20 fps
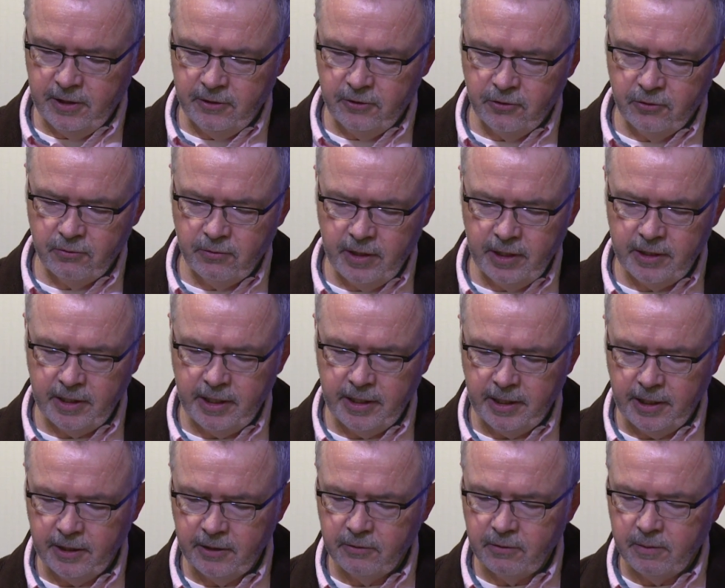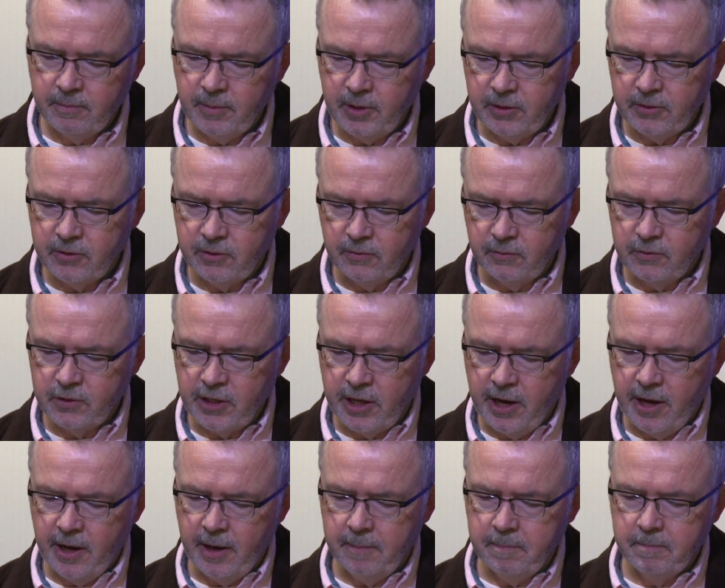in shrinking increments of
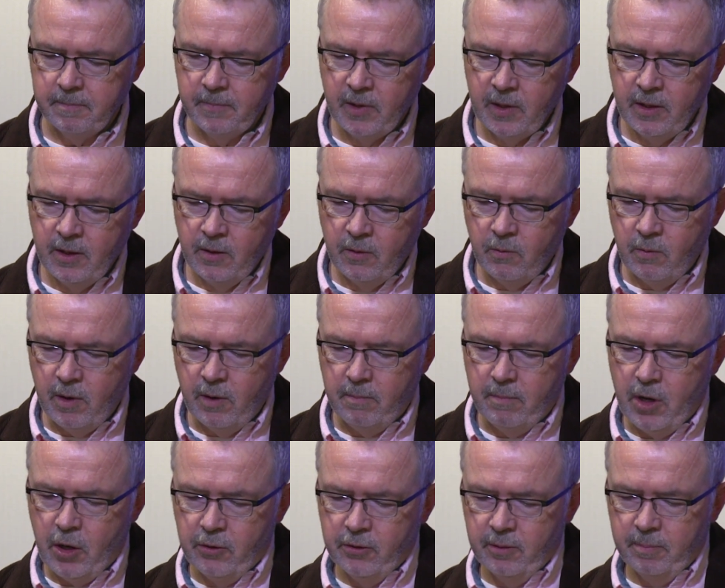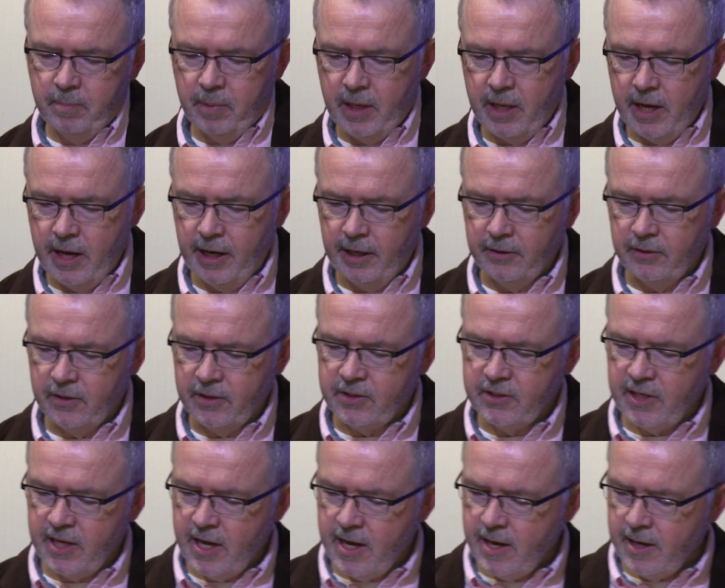time while multiplying the
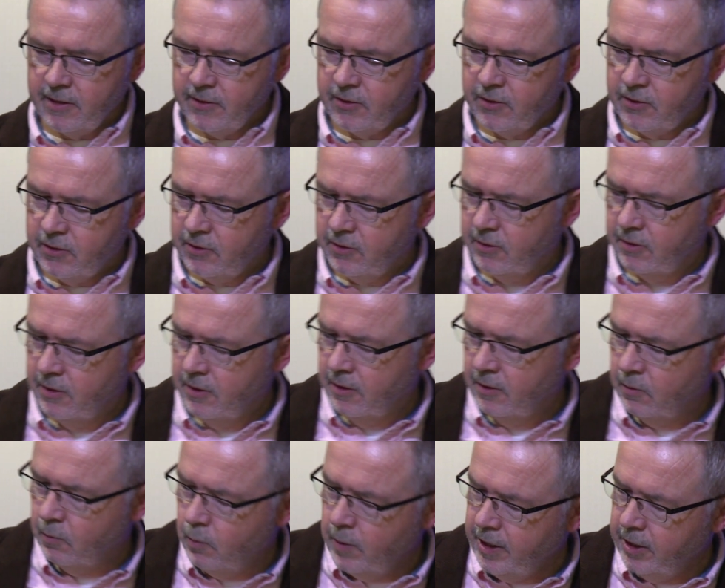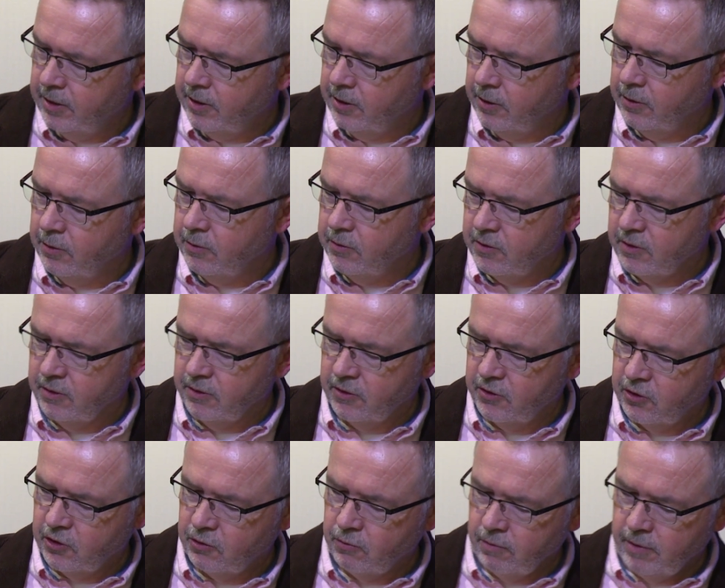tasks, windows, and
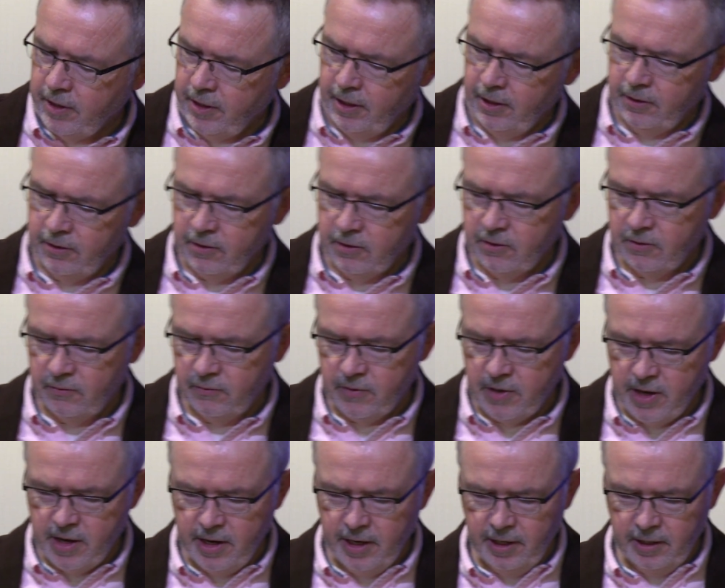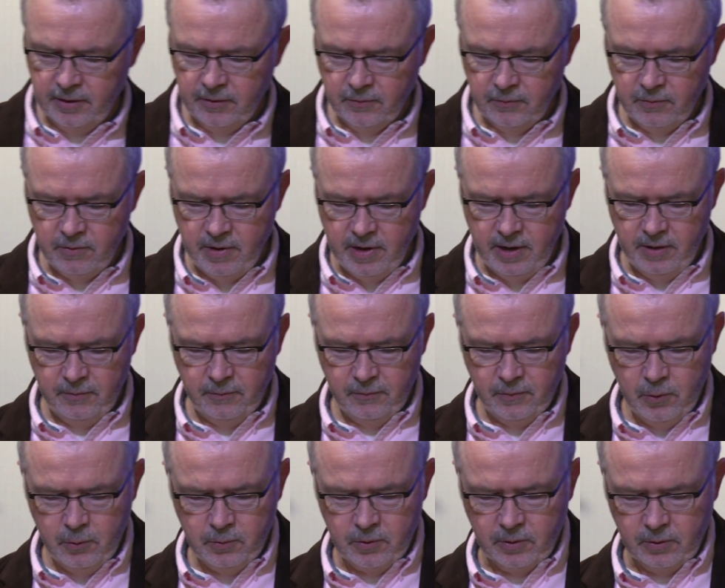screens vying for our
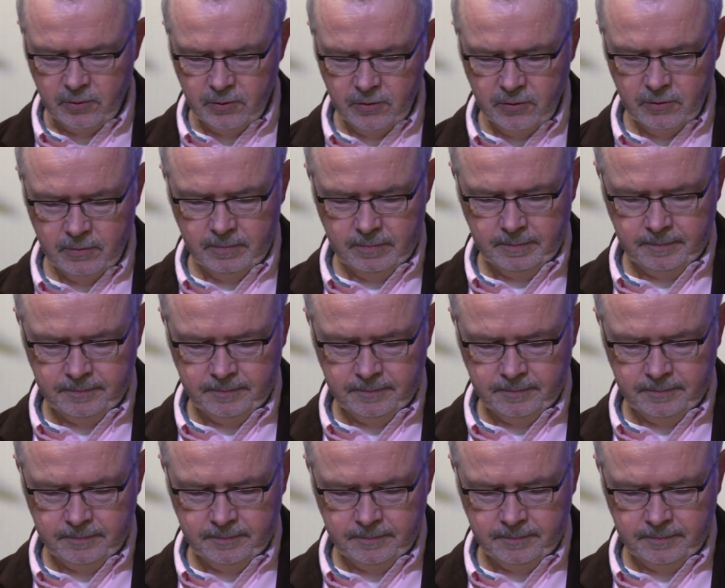focus.